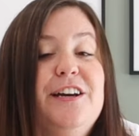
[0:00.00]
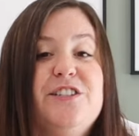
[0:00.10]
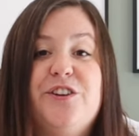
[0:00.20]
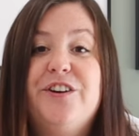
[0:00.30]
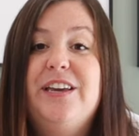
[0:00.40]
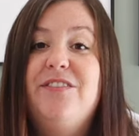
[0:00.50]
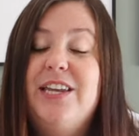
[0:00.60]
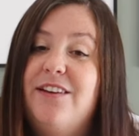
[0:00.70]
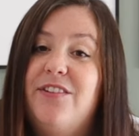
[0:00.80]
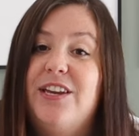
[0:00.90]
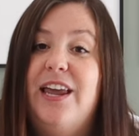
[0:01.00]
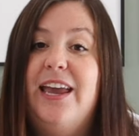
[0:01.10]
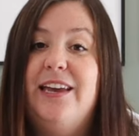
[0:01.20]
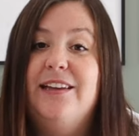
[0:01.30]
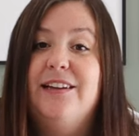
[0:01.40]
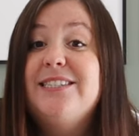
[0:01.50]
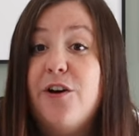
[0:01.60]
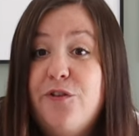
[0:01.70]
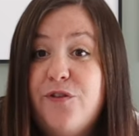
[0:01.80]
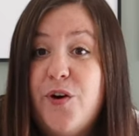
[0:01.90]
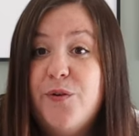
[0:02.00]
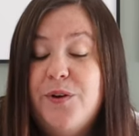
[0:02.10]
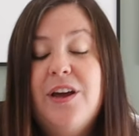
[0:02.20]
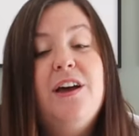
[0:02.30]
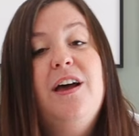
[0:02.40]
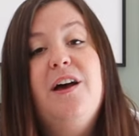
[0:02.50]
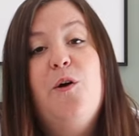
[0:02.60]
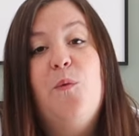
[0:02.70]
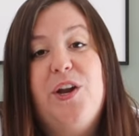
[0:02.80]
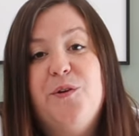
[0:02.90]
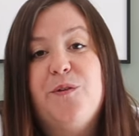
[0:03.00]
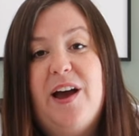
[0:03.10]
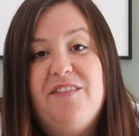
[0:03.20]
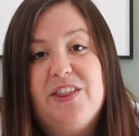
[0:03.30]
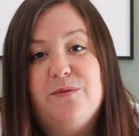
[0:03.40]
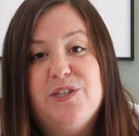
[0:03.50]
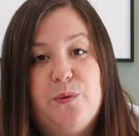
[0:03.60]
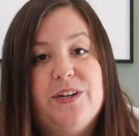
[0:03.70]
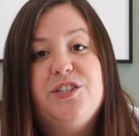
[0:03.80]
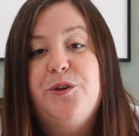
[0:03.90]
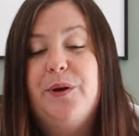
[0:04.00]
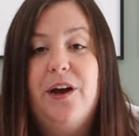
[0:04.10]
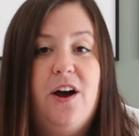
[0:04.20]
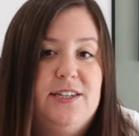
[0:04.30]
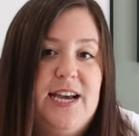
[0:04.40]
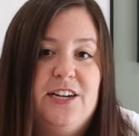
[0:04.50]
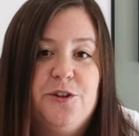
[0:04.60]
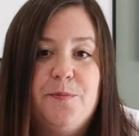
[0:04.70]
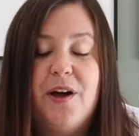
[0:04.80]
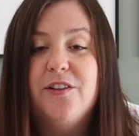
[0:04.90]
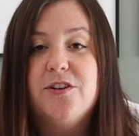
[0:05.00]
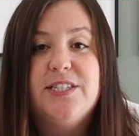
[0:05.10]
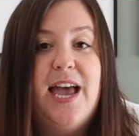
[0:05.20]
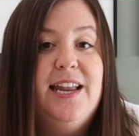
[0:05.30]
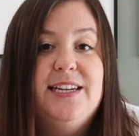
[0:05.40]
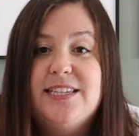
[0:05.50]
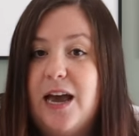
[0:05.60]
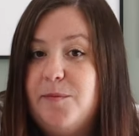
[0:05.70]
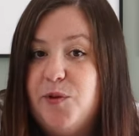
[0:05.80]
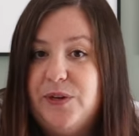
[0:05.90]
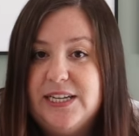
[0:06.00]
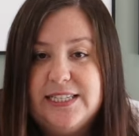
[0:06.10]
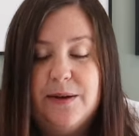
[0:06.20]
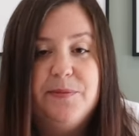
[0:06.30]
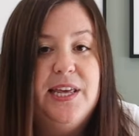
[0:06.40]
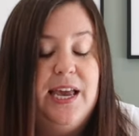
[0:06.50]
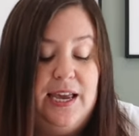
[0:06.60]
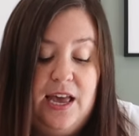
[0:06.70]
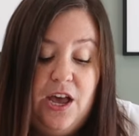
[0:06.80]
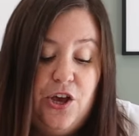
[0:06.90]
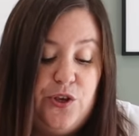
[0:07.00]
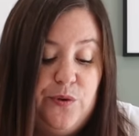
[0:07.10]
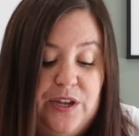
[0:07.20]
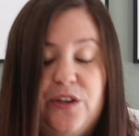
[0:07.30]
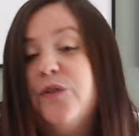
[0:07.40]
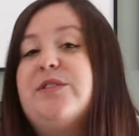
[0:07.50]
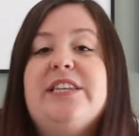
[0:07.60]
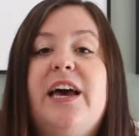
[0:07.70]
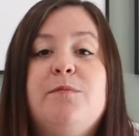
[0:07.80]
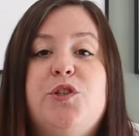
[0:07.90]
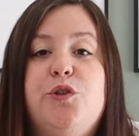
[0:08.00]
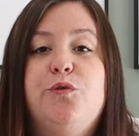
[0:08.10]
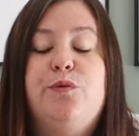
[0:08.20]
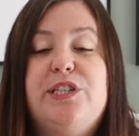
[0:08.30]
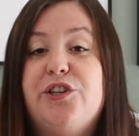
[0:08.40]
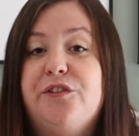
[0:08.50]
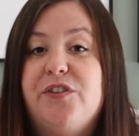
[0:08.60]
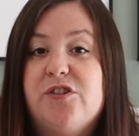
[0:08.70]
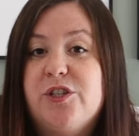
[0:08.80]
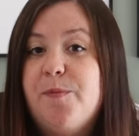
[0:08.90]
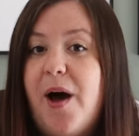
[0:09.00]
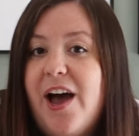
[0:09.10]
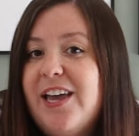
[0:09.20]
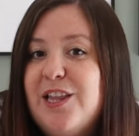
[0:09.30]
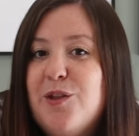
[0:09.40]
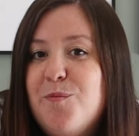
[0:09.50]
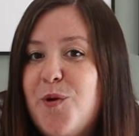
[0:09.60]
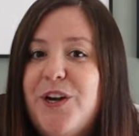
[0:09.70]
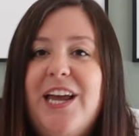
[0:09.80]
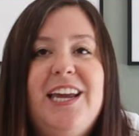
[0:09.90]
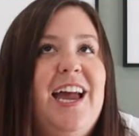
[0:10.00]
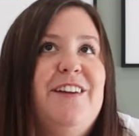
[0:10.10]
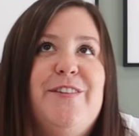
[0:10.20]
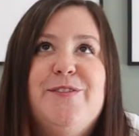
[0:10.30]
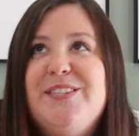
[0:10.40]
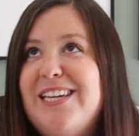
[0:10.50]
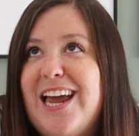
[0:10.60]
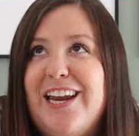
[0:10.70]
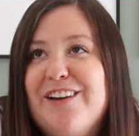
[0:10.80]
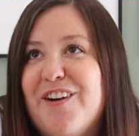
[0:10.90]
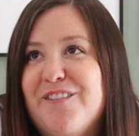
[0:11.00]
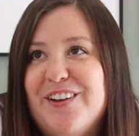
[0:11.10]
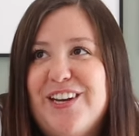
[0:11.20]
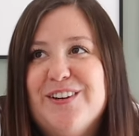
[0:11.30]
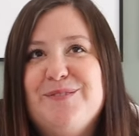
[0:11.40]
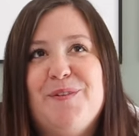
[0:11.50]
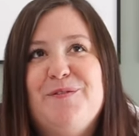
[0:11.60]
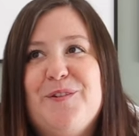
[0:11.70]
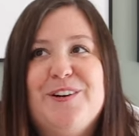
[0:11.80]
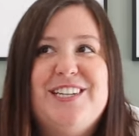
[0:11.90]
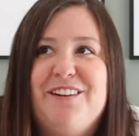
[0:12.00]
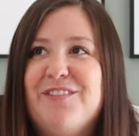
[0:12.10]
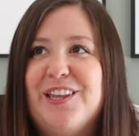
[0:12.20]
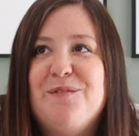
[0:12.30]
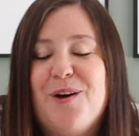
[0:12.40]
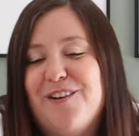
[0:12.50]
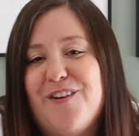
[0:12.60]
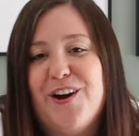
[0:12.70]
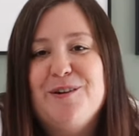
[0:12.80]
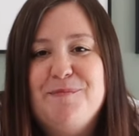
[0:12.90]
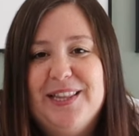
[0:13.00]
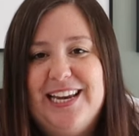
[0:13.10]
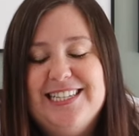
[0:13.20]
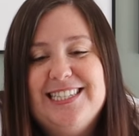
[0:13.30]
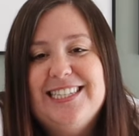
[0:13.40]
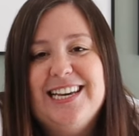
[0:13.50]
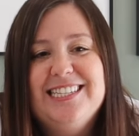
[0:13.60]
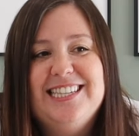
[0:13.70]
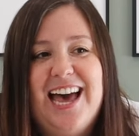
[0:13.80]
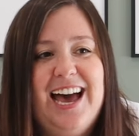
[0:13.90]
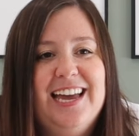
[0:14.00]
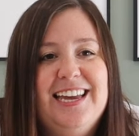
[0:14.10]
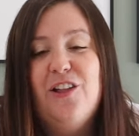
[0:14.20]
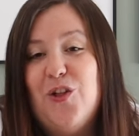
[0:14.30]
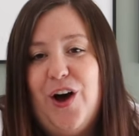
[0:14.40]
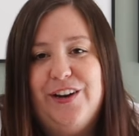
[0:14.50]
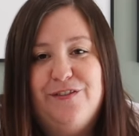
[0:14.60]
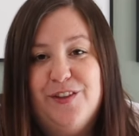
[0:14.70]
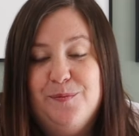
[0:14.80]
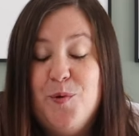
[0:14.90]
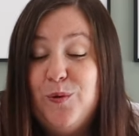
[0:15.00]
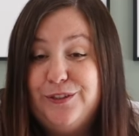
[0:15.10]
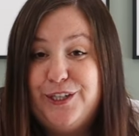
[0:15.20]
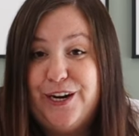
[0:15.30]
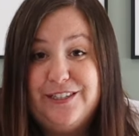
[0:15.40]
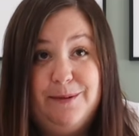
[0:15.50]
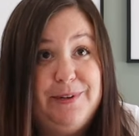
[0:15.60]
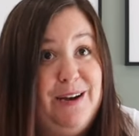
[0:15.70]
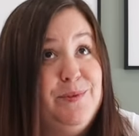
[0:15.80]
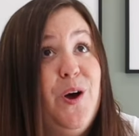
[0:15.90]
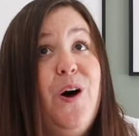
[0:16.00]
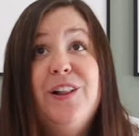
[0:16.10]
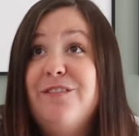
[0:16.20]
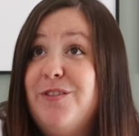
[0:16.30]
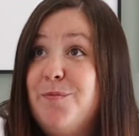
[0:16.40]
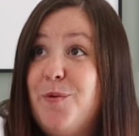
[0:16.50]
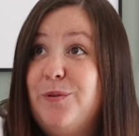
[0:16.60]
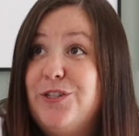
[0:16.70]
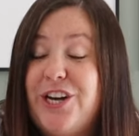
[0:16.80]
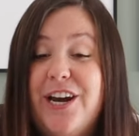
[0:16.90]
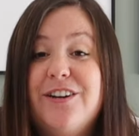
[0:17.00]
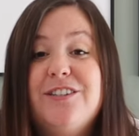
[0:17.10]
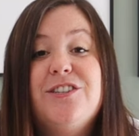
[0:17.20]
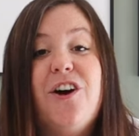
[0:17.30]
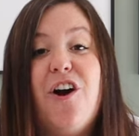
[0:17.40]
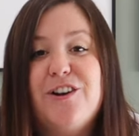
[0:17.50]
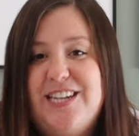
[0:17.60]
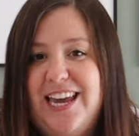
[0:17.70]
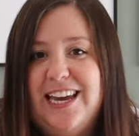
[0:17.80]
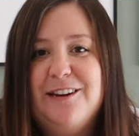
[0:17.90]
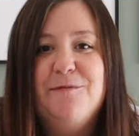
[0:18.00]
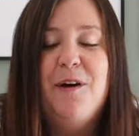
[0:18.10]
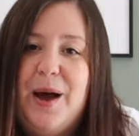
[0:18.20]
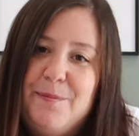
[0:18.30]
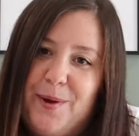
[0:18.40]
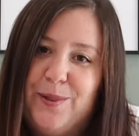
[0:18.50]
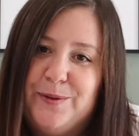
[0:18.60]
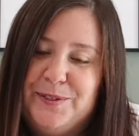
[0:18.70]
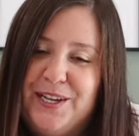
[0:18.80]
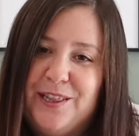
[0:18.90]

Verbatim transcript: So you're even given a cell phone, when you arrive at the resort so you can contact your butlers anytime you need something. You can use them to reserve your spot in the morning. And if you've seen any of our videos before, definitely one of our complaints is that a lot of the pool chairs, sometimes all of the pool chairs are taken by butlers